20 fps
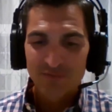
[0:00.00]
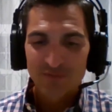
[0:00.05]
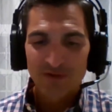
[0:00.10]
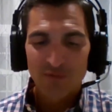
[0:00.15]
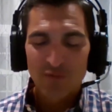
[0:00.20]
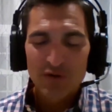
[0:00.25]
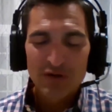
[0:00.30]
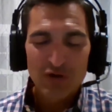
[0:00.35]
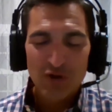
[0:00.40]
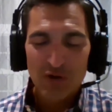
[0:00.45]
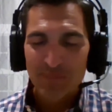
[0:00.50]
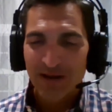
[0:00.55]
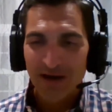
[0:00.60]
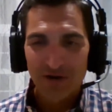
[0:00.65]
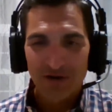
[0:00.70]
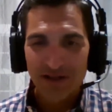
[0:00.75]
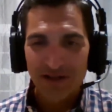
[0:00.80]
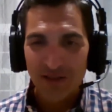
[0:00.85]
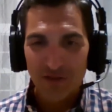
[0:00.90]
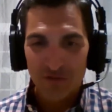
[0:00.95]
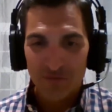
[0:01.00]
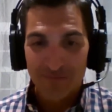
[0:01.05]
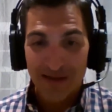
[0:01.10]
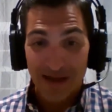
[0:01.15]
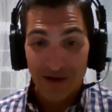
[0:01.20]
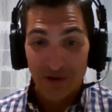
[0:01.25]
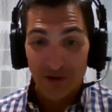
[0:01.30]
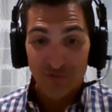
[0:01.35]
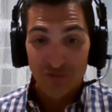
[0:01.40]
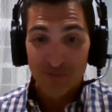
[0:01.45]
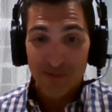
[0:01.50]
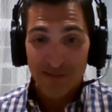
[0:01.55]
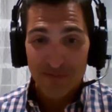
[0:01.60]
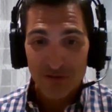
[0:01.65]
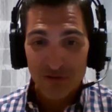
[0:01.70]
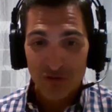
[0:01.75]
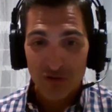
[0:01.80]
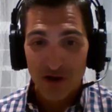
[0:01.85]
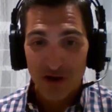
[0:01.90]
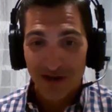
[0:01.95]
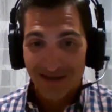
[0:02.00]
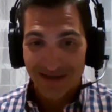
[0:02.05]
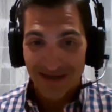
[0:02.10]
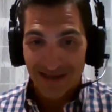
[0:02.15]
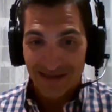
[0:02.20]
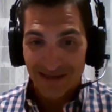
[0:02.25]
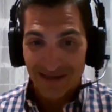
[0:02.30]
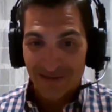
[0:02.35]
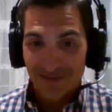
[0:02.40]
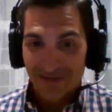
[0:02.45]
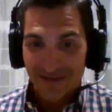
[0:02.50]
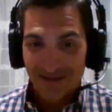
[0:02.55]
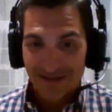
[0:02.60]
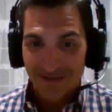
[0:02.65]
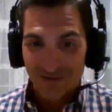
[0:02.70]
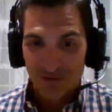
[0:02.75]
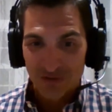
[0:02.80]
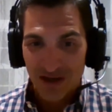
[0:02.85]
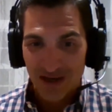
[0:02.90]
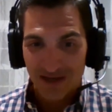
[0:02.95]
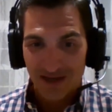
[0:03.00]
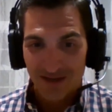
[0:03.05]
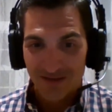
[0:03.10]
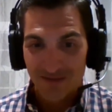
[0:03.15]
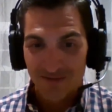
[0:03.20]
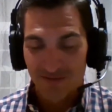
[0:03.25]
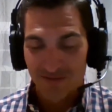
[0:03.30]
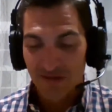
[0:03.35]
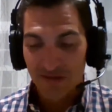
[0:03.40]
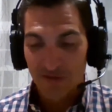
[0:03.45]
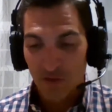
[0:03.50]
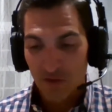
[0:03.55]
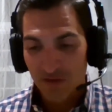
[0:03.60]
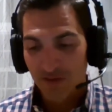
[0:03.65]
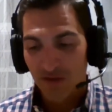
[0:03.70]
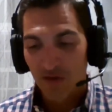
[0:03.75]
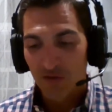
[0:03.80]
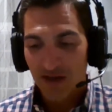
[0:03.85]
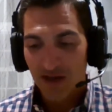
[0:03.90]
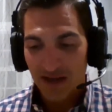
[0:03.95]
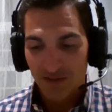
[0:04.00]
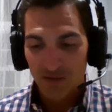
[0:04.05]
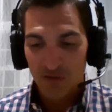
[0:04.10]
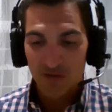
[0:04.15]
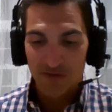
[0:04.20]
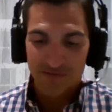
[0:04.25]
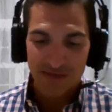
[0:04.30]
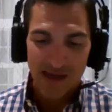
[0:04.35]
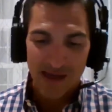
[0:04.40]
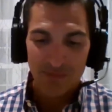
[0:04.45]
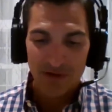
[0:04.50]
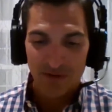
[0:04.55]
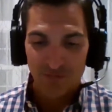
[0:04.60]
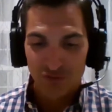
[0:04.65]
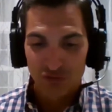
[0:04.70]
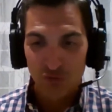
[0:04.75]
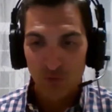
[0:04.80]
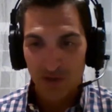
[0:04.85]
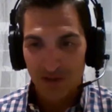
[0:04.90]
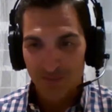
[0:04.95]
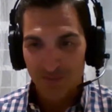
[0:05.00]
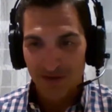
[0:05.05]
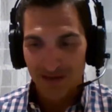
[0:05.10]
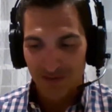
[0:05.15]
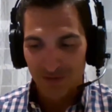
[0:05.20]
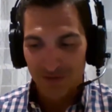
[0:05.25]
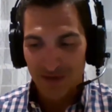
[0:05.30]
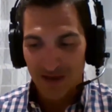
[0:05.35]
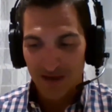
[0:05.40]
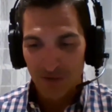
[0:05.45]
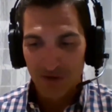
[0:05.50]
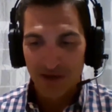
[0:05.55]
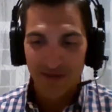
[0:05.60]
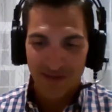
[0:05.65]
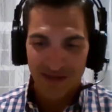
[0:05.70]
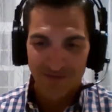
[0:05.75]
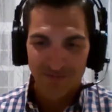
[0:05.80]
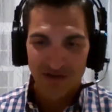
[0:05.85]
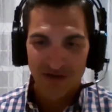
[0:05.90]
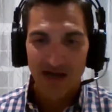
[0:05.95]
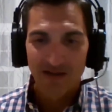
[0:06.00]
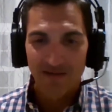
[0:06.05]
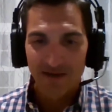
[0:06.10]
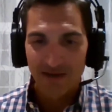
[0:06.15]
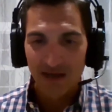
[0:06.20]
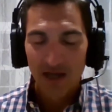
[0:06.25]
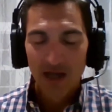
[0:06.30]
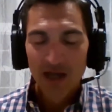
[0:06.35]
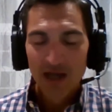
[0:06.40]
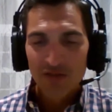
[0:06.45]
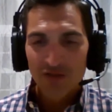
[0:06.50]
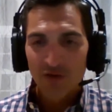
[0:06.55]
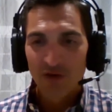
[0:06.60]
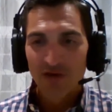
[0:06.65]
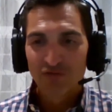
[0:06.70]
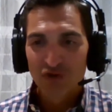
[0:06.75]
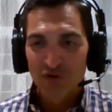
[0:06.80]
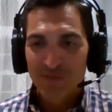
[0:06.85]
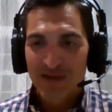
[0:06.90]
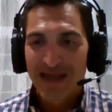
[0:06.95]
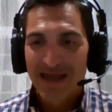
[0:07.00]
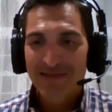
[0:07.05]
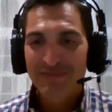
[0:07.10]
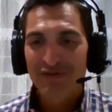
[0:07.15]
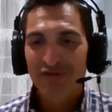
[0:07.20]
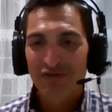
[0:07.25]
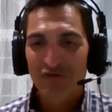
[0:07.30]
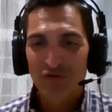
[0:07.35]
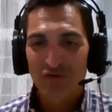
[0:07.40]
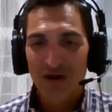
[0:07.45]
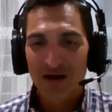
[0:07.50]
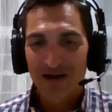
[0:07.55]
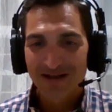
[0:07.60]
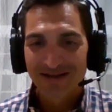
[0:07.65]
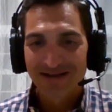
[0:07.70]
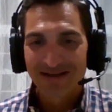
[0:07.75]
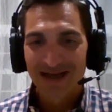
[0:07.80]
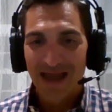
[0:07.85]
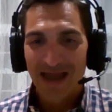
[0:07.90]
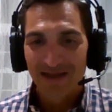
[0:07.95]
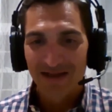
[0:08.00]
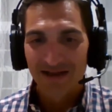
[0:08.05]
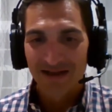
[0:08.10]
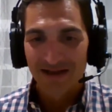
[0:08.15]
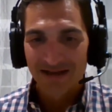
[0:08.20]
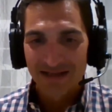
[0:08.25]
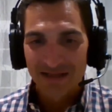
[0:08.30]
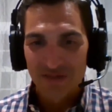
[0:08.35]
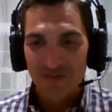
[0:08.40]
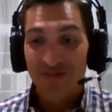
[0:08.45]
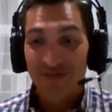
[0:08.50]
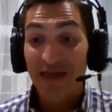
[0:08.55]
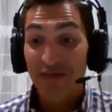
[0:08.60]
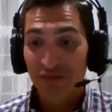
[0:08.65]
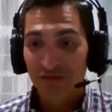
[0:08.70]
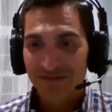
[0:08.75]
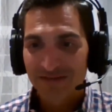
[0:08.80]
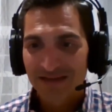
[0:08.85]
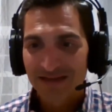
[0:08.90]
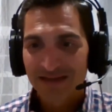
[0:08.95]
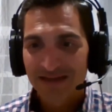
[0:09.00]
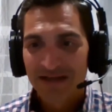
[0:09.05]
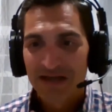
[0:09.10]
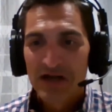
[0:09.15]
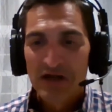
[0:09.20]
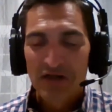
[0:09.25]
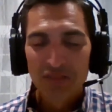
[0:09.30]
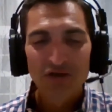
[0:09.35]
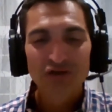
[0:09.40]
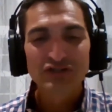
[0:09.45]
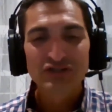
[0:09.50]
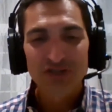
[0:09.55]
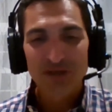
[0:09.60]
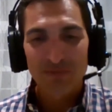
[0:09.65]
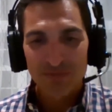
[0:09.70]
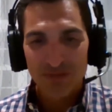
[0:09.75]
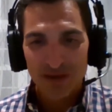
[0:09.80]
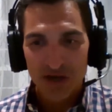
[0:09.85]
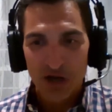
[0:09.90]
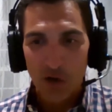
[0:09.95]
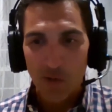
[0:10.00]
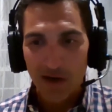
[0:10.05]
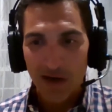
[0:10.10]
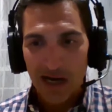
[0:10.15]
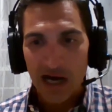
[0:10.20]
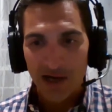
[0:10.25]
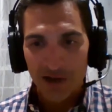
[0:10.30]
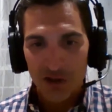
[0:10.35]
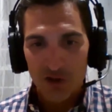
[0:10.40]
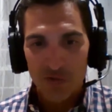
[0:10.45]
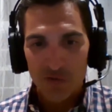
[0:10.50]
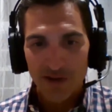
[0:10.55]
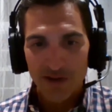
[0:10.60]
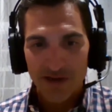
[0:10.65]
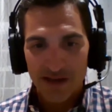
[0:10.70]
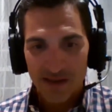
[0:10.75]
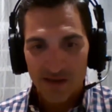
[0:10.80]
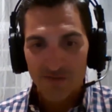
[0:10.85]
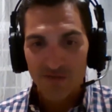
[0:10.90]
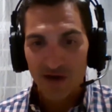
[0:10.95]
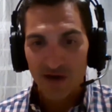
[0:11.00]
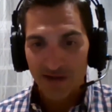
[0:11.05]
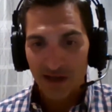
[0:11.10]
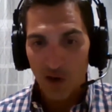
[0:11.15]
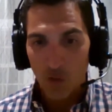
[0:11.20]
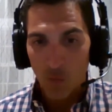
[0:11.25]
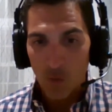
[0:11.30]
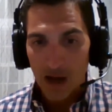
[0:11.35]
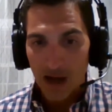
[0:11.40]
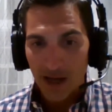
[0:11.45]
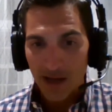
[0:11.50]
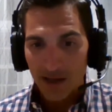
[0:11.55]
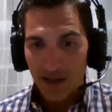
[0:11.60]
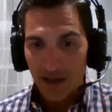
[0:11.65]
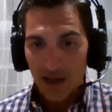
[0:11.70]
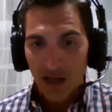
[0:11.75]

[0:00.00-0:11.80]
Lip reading: When you're a parent, it doesn't matter. If your baby's crying unendingly, you're not going to sit there and say, okay, it's happening for 20 minutes now. Okay, they have colic. So if your baby's crying incessantly, there's something going on, and you really need to find out why.